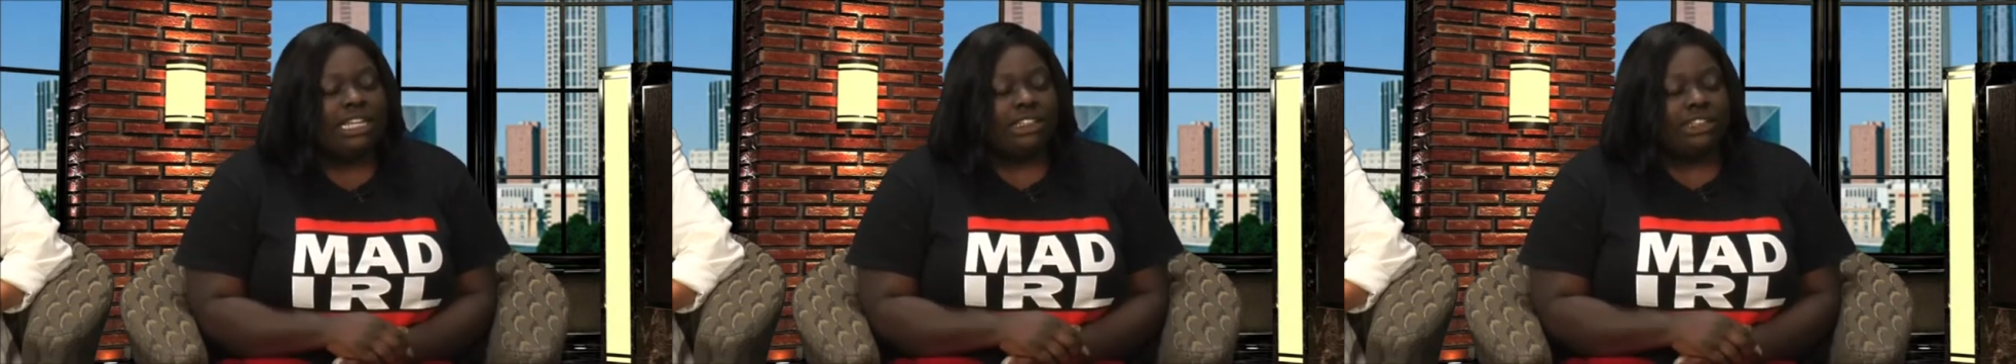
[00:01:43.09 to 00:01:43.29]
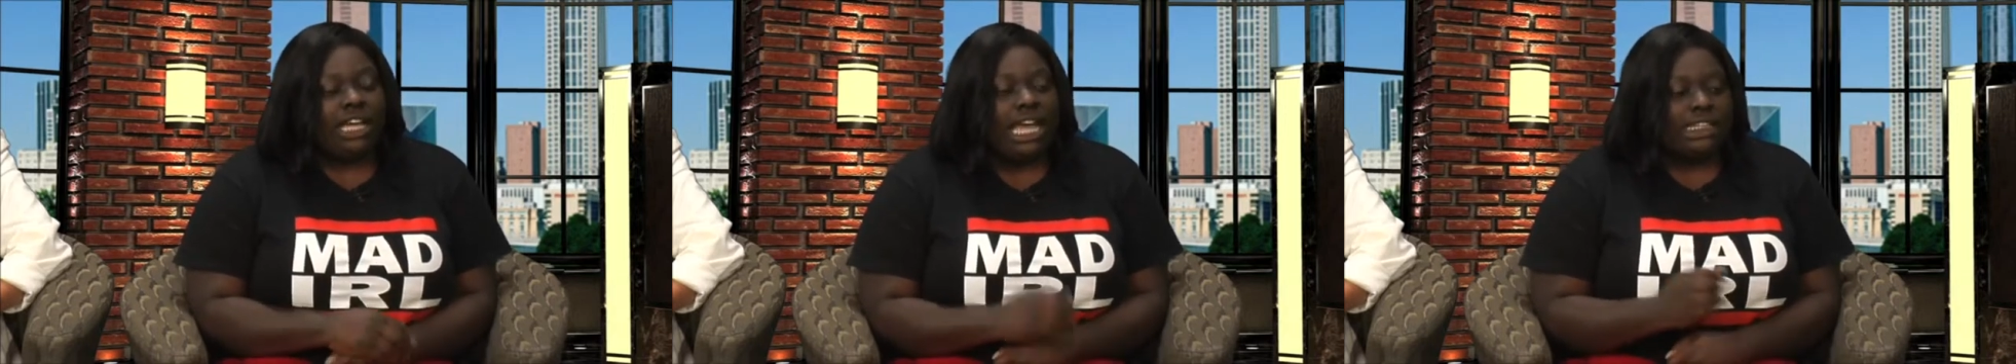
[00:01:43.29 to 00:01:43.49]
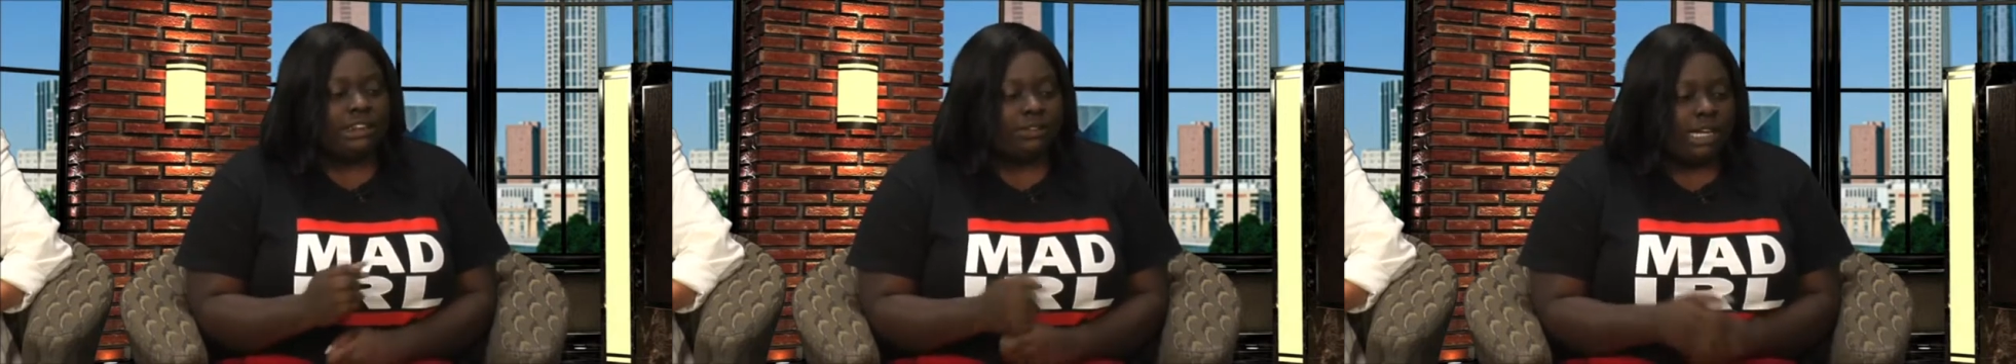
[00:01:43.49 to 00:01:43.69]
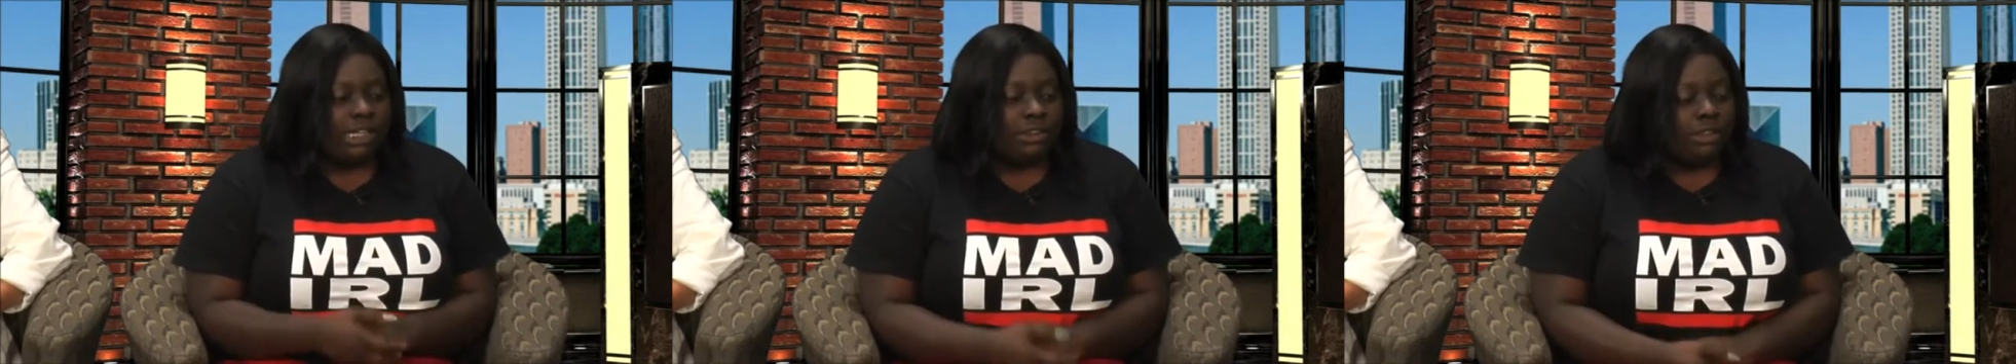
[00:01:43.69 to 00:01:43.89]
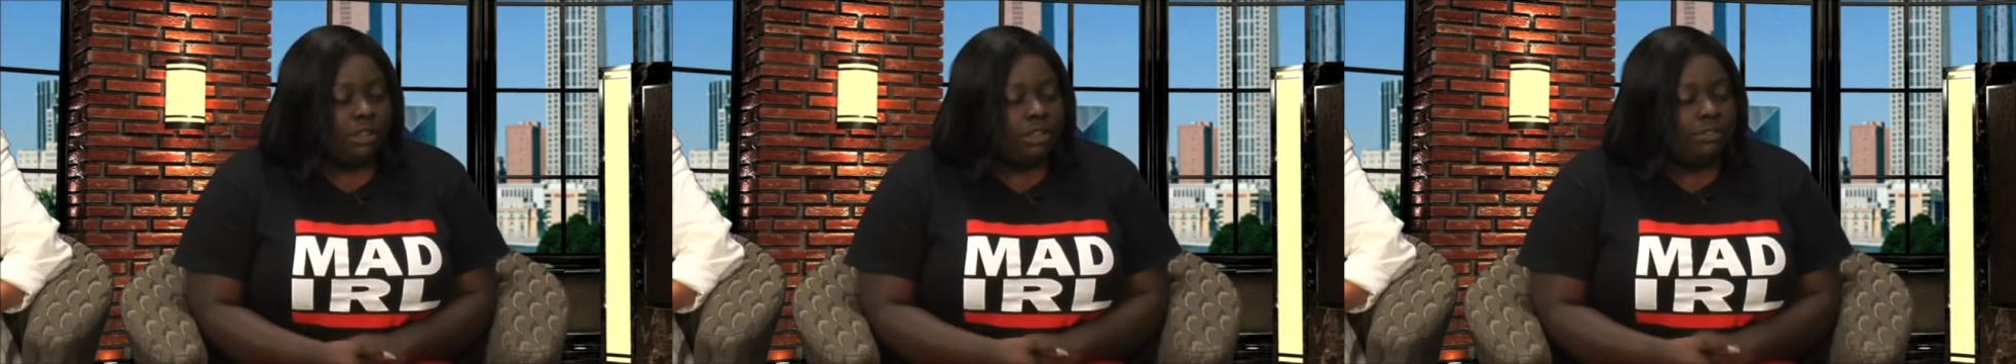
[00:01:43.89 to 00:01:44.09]
So I had to write
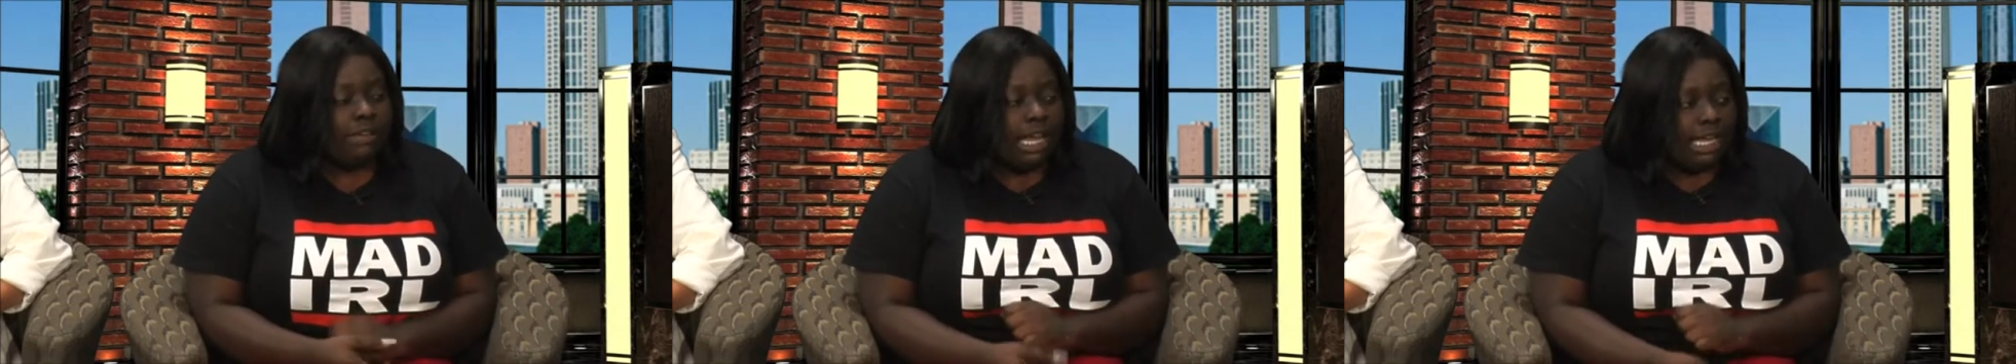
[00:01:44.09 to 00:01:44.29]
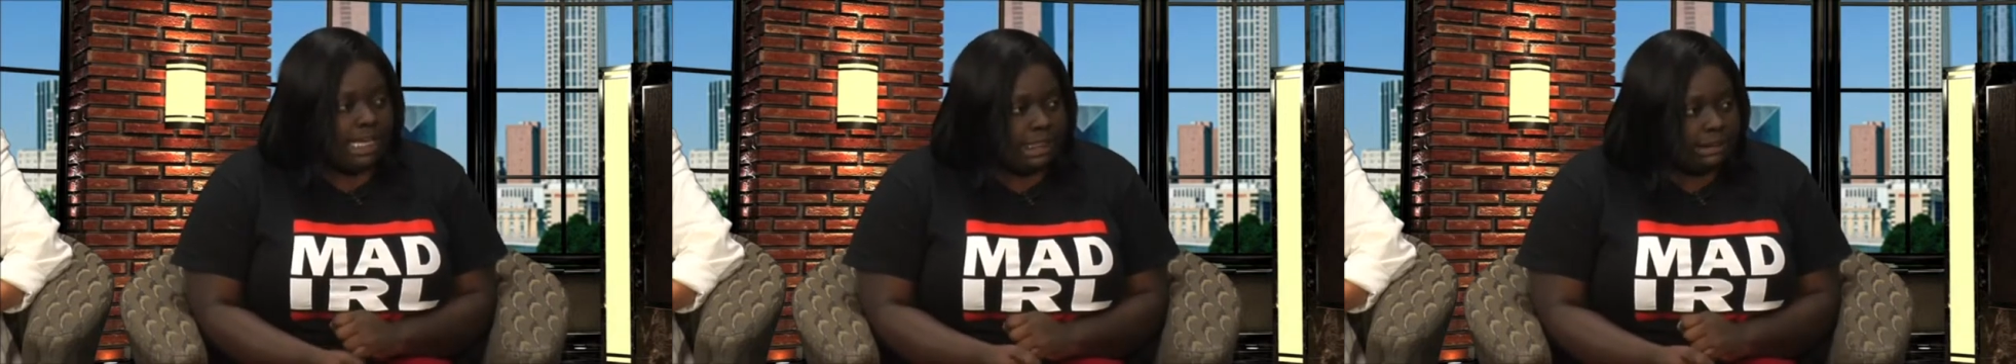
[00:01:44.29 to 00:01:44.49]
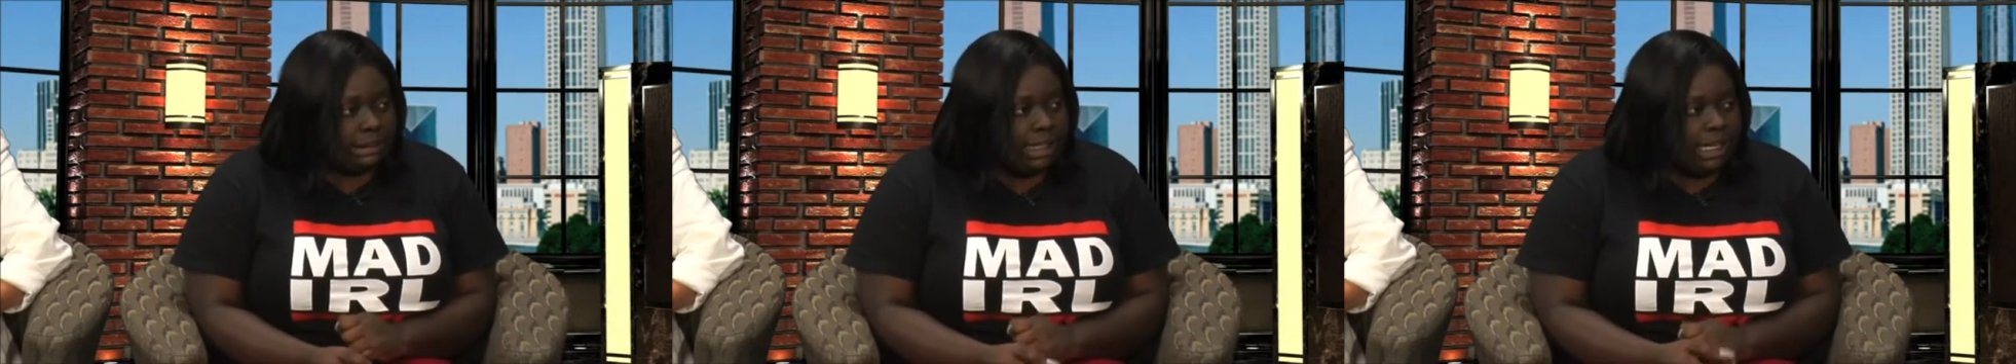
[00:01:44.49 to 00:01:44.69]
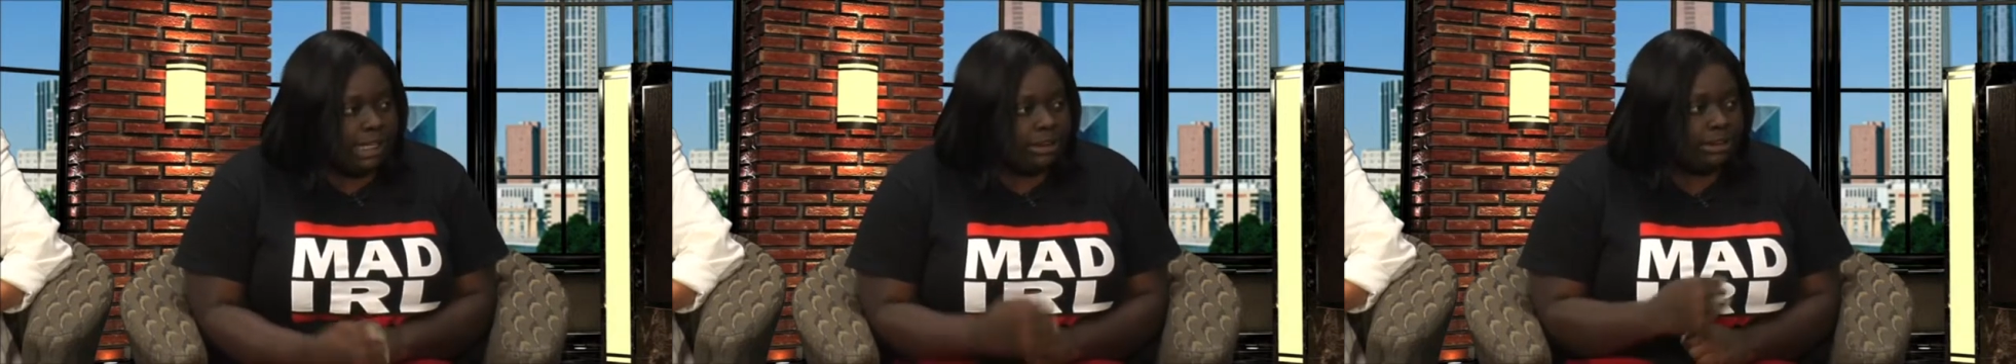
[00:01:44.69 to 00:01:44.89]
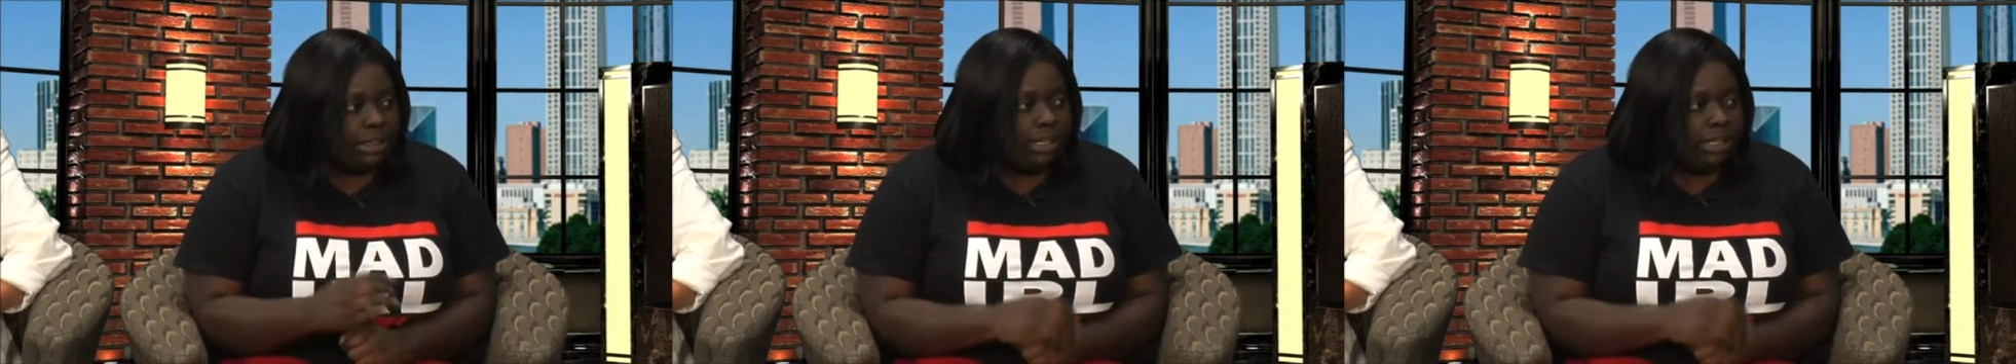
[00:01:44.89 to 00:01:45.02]
a total of 8 essays,